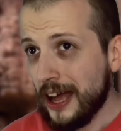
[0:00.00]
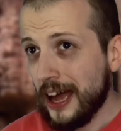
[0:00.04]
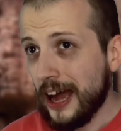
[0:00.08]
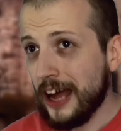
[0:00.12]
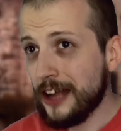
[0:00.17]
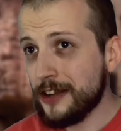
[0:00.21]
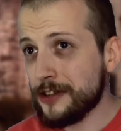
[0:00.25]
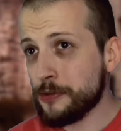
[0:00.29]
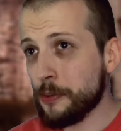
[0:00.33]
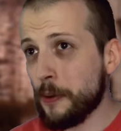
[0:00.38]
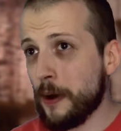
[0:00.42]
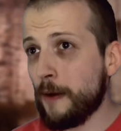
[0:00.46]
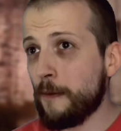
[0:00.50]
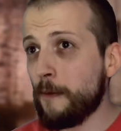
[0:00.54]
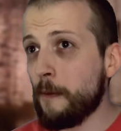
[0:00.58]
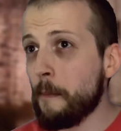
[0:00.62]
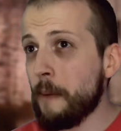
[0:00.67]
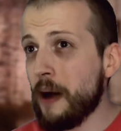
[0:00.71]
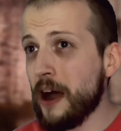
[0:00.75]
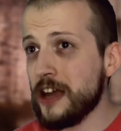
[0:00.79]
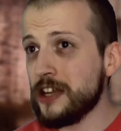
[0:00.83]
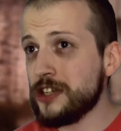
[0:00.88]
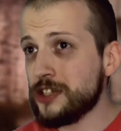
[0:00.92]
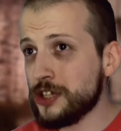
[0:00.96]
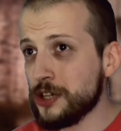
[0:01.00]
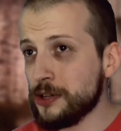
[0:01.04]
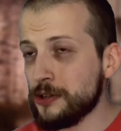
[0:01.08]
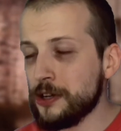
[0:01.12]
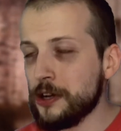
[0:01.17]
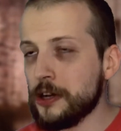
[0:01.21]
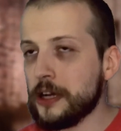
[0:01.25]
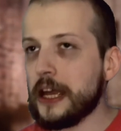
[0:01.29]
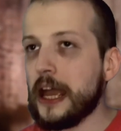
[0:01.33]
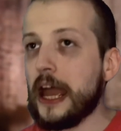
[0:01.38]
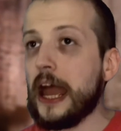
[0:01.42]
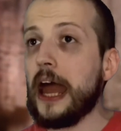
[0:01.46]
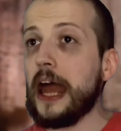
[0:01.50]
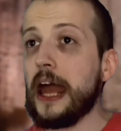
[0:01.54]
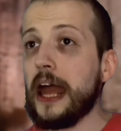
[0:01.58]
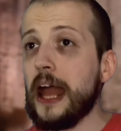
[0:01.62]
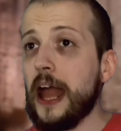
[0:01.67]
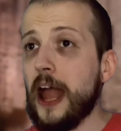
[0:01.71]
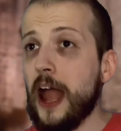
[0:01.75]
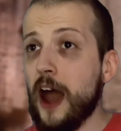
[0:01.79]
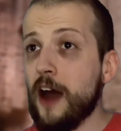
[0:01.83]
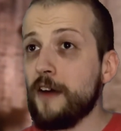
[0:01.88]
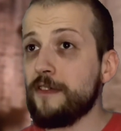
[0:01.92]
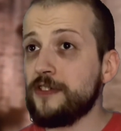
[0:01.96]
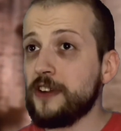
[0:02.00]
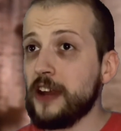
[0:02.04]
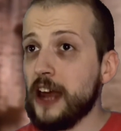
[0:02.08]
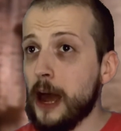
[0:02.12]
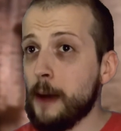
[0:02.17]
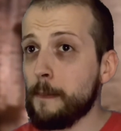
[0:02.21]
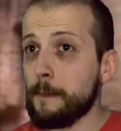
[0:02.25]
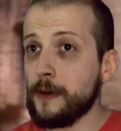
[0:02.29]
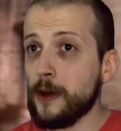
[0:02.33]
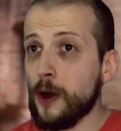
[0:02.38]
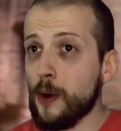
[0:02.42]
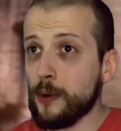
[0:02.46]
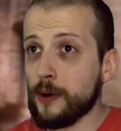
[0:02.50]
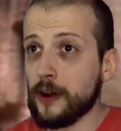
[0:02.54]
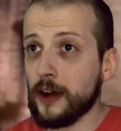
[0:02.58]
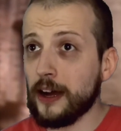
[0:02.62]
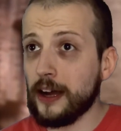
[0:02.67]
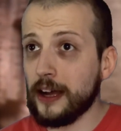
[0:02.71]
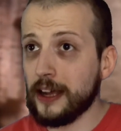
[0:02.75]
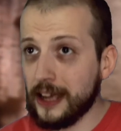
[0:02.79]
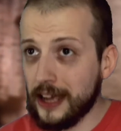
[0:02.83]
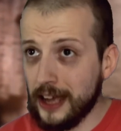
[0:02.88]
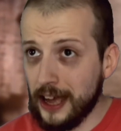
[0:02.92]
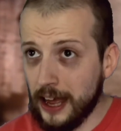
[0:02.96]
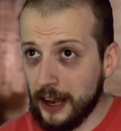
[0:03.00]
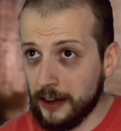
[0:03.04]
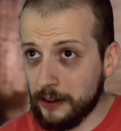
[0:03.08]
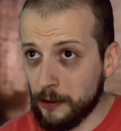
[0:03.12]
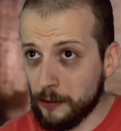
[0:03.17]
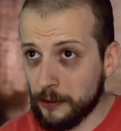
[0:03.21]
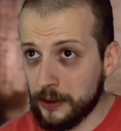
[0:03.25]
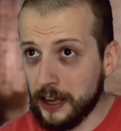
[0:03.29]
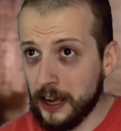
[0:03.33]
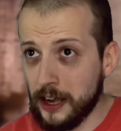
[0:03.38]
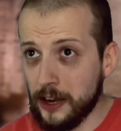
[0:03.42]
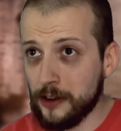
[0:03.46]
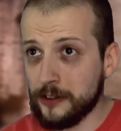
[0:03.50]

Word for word: I just want to remind you, you can't have tapioca again, okay?